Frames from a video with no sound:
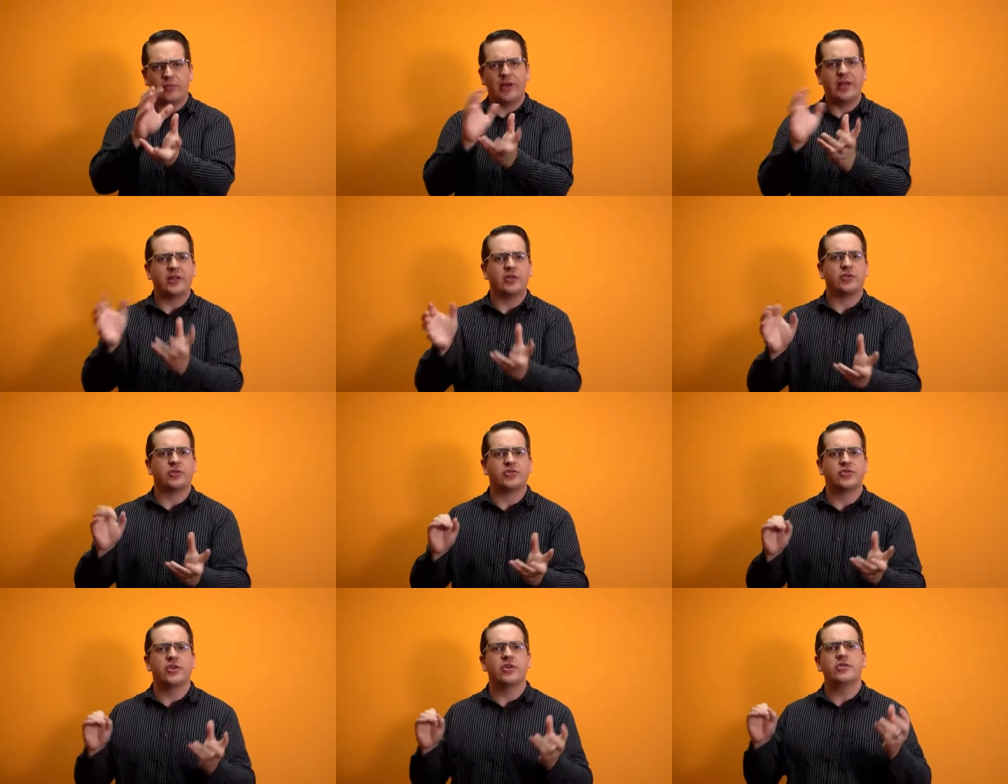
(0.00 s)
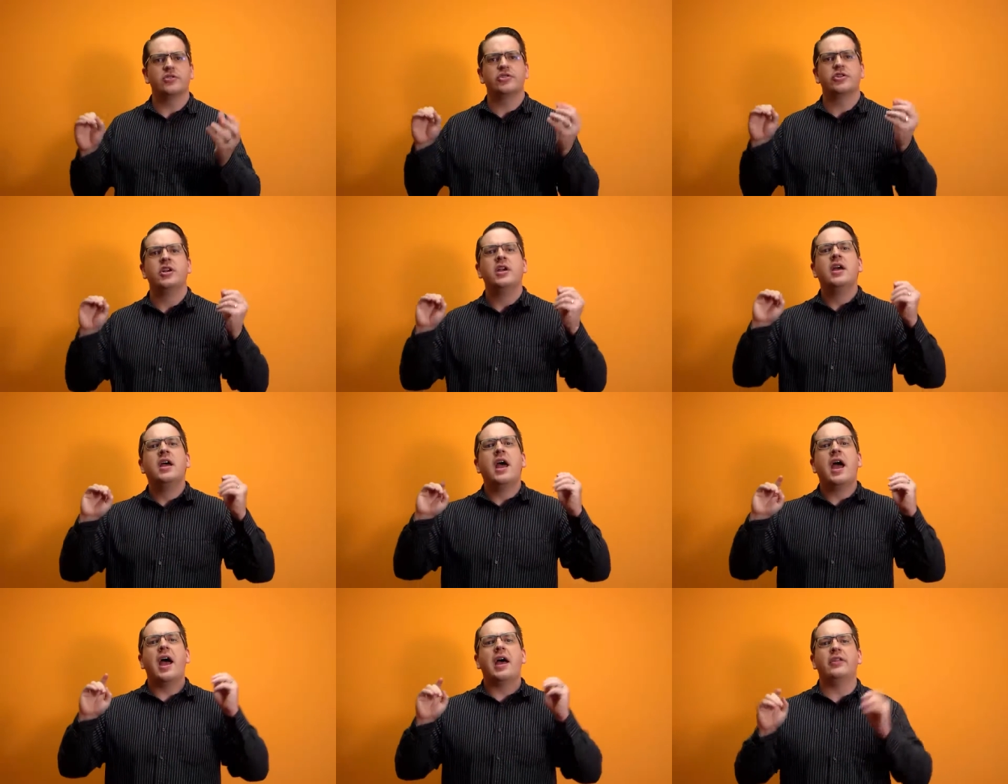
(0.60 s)
regular search.
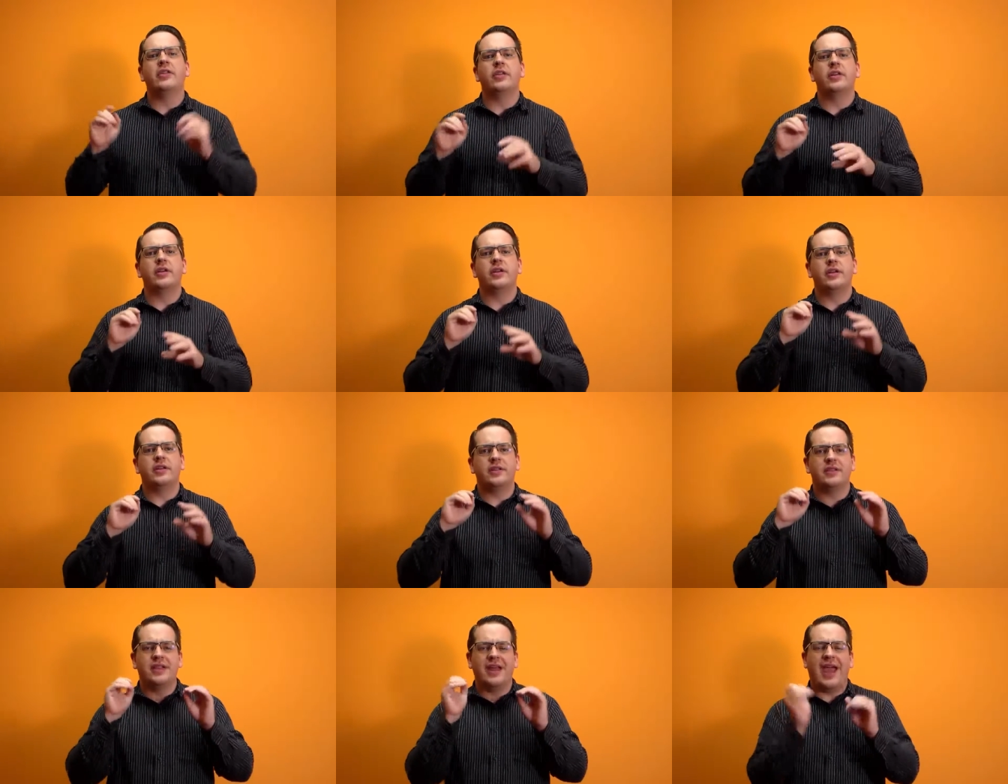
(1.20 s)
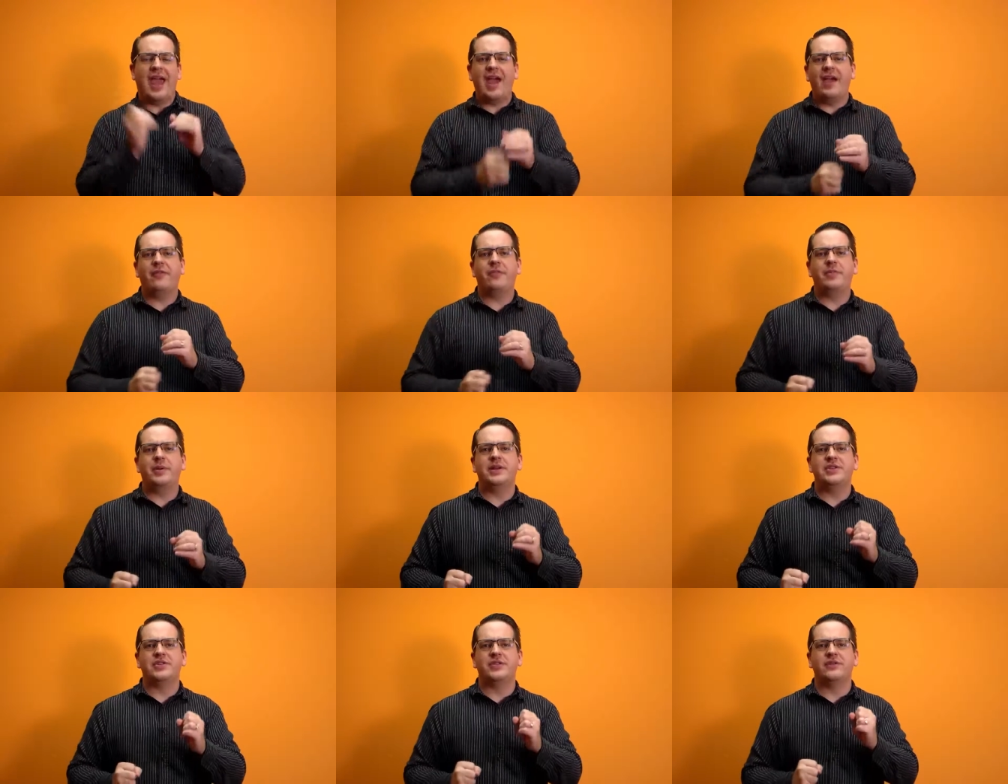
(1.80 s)
And the
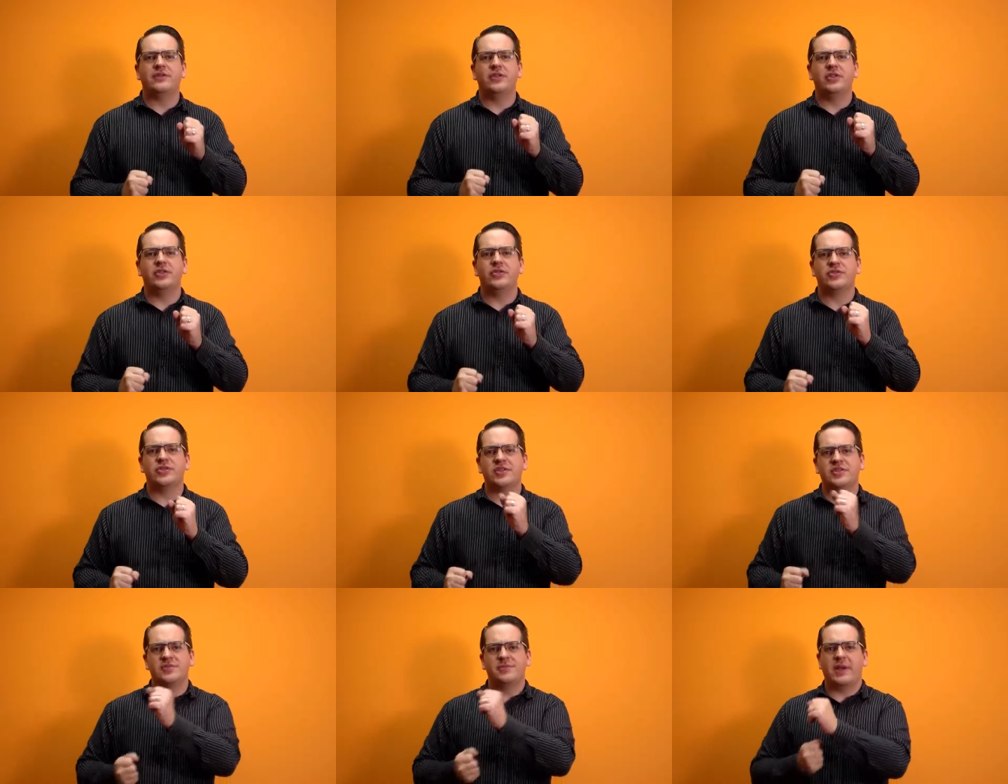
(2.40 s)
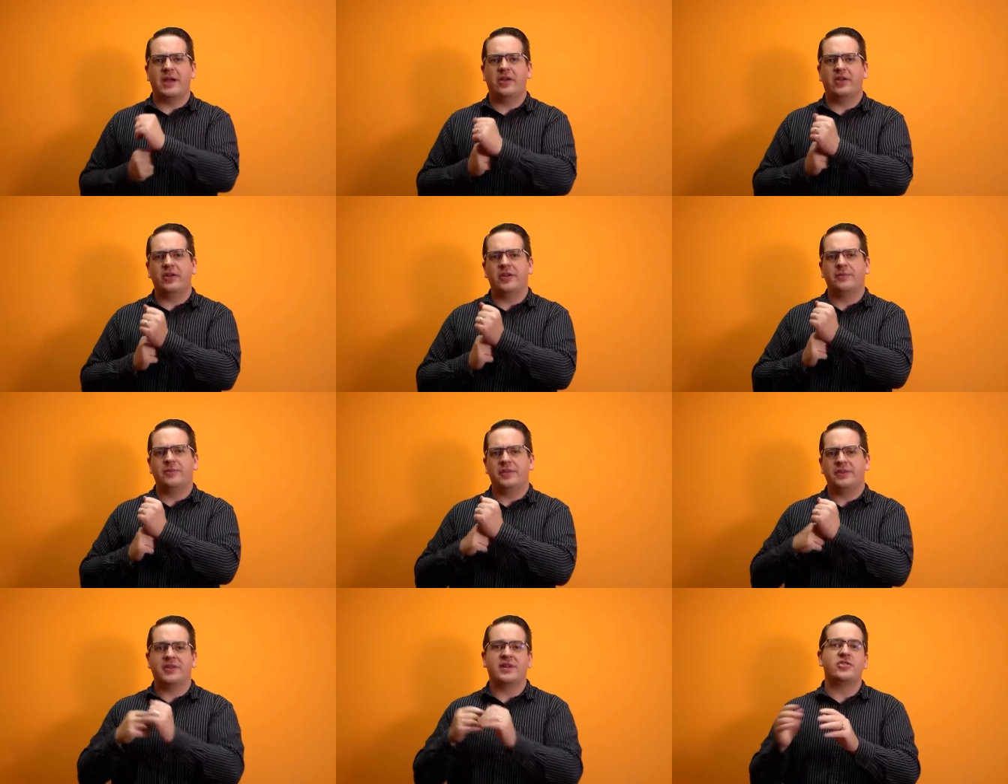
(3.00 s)
half piece of news is about
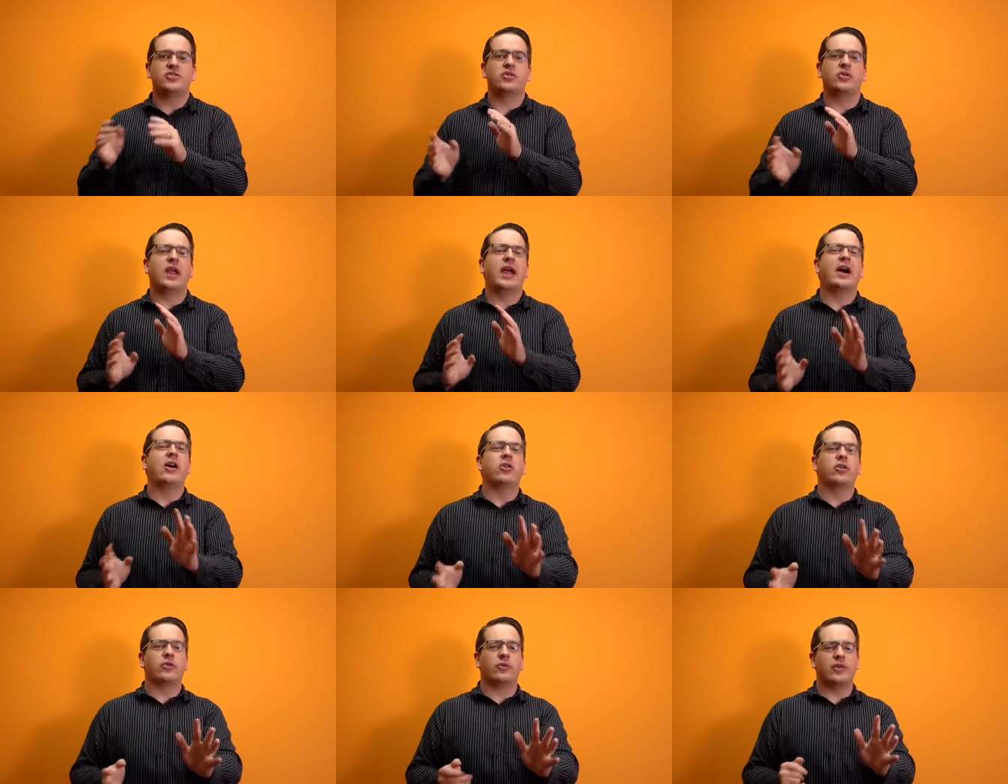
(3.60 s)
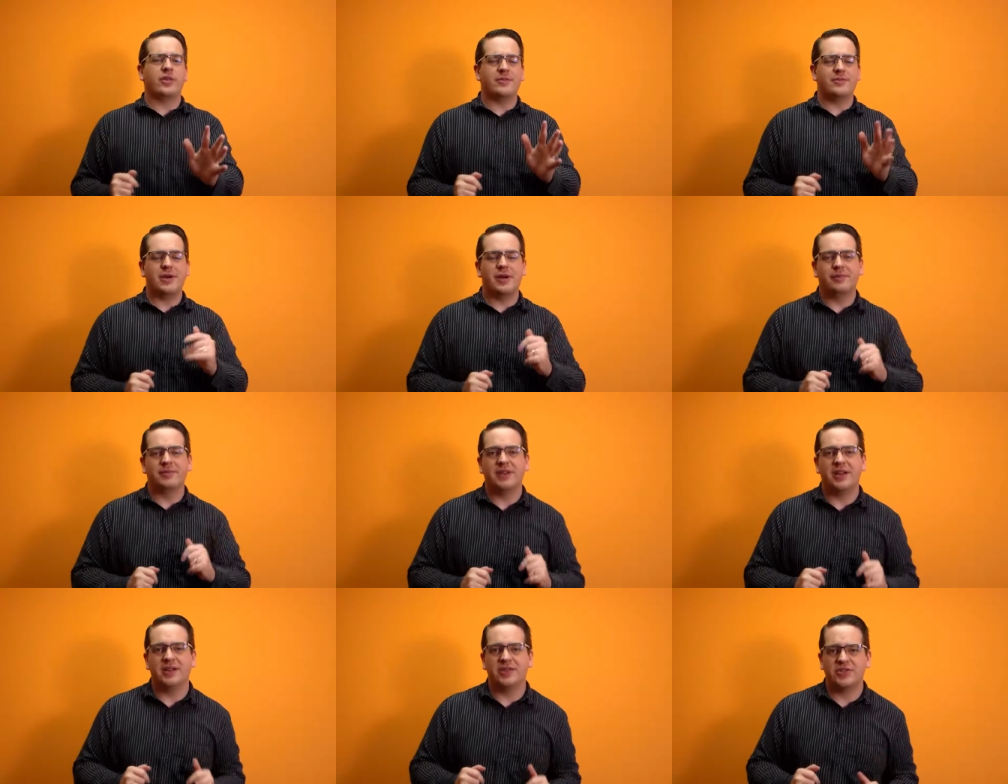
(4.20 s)
a potential algorithm
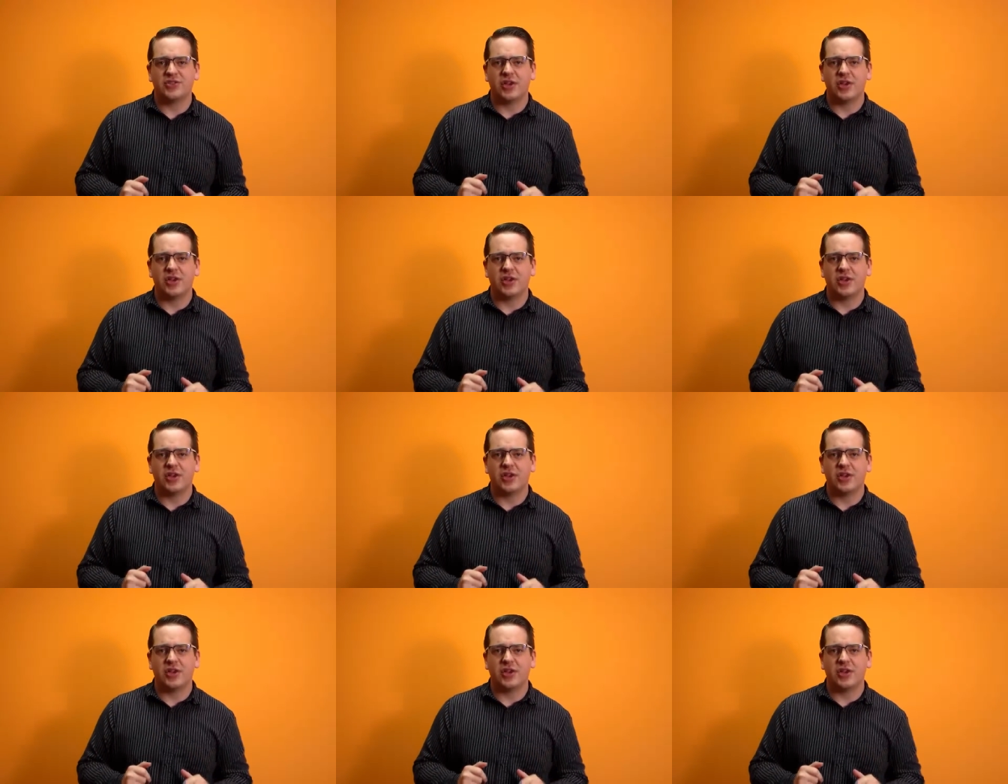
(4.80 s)
update.